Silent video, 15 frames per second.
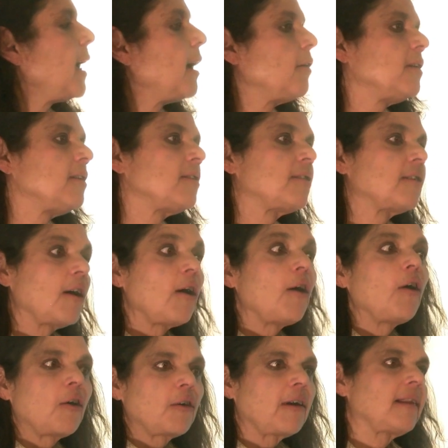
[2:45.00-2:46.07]
parents
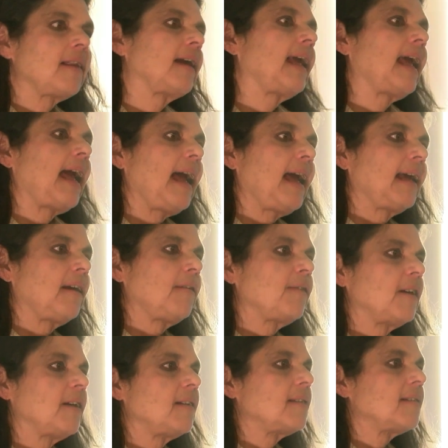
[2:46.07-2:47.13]
or other
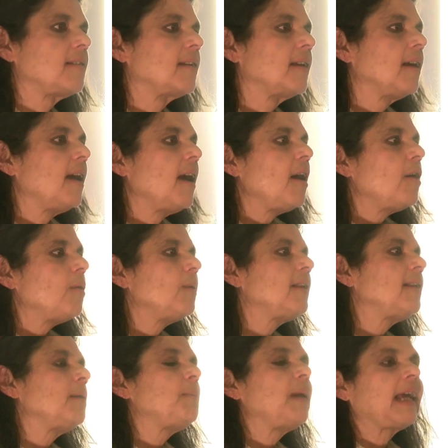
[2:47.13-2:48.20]
caregivers,
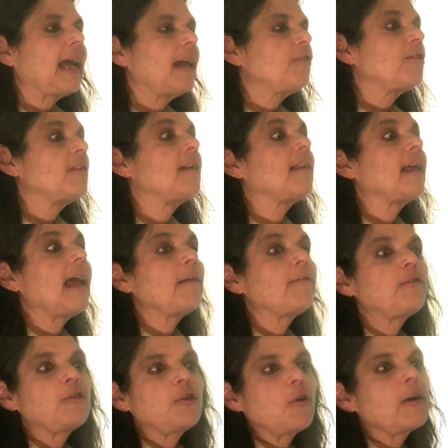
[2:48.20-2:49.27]
with the implication that they
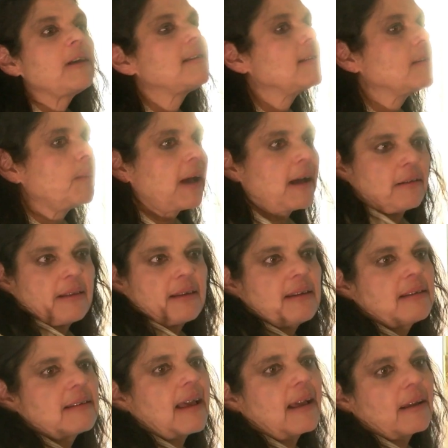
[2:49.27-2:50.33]
have choice about
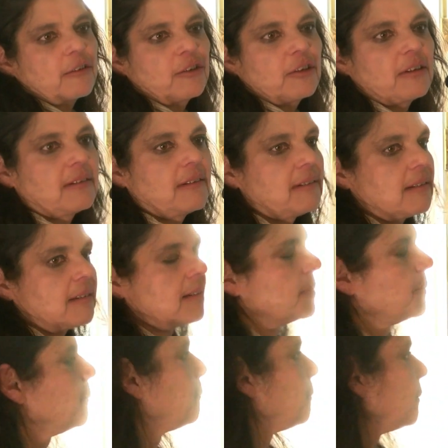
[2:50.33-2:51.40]
these actions.
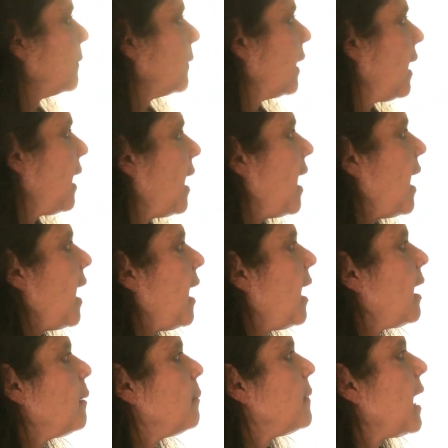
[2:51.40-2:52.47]

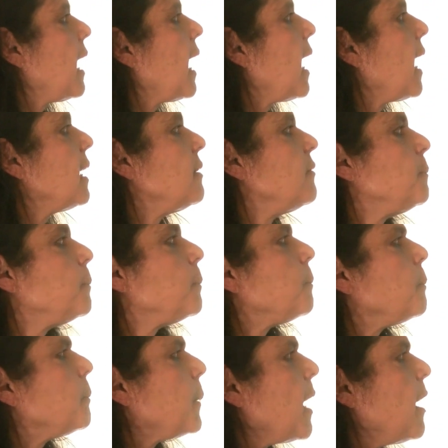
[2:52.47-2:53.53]
And
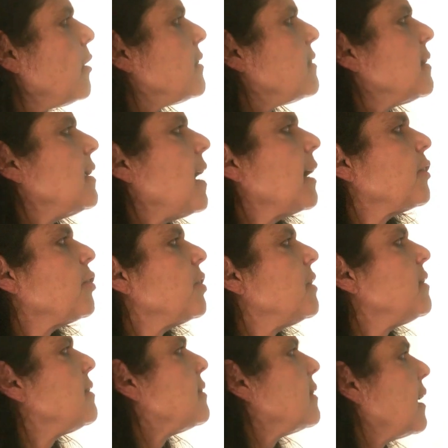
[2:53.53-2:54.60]
parents'
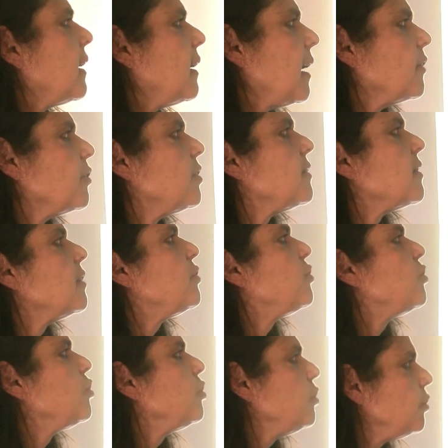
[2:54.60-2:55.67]
inactions and actions are
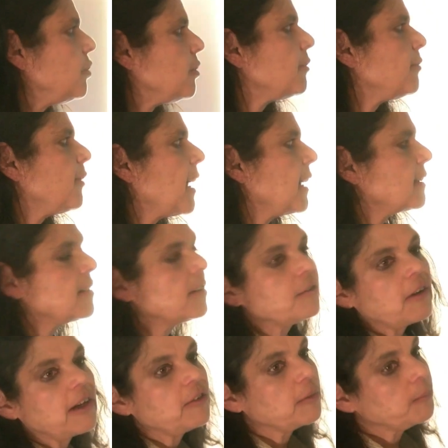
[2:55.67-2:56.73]
due to factors
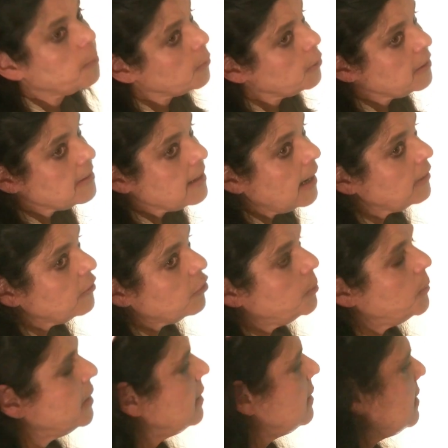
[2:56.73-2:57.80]
ranging from poor
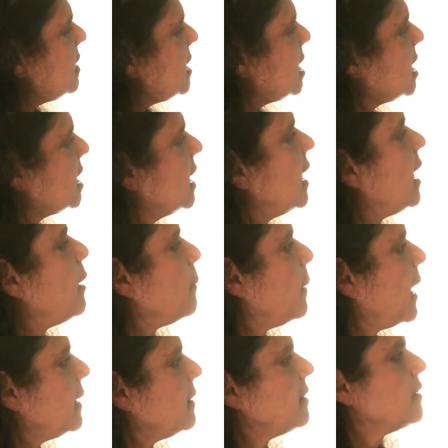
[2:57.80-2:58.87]
attachment
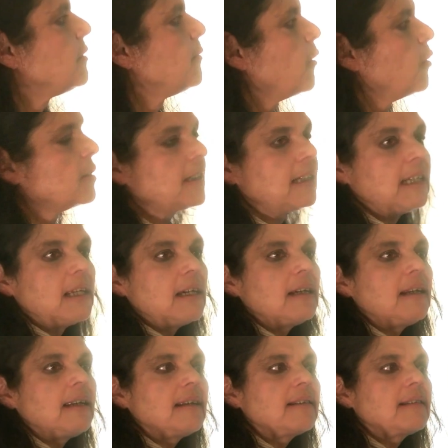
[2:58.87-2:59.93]
patterns, faulty
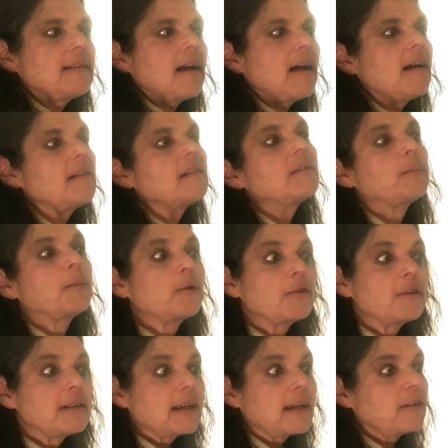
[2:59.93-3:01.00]
learning styles,
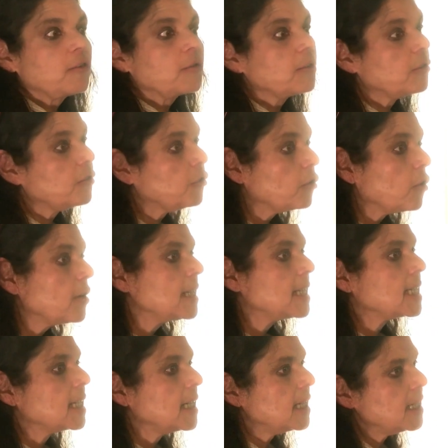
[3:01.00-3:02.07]
poor and dangerous
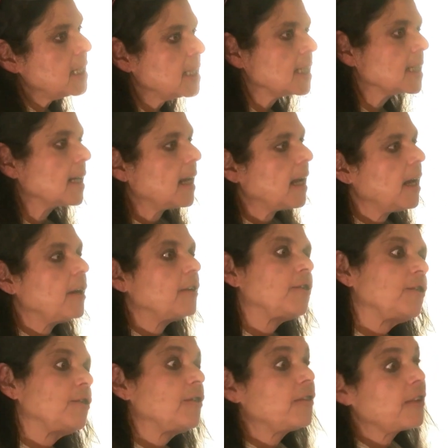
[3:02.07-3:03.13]
choices,
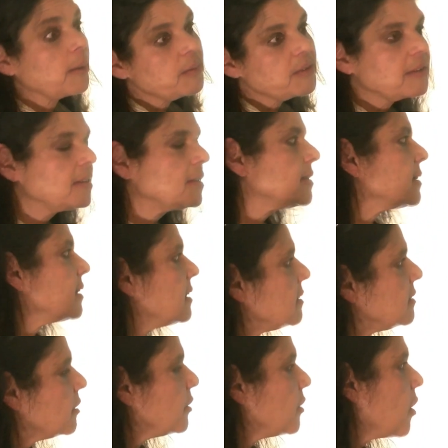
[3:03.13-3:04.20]
to use substances or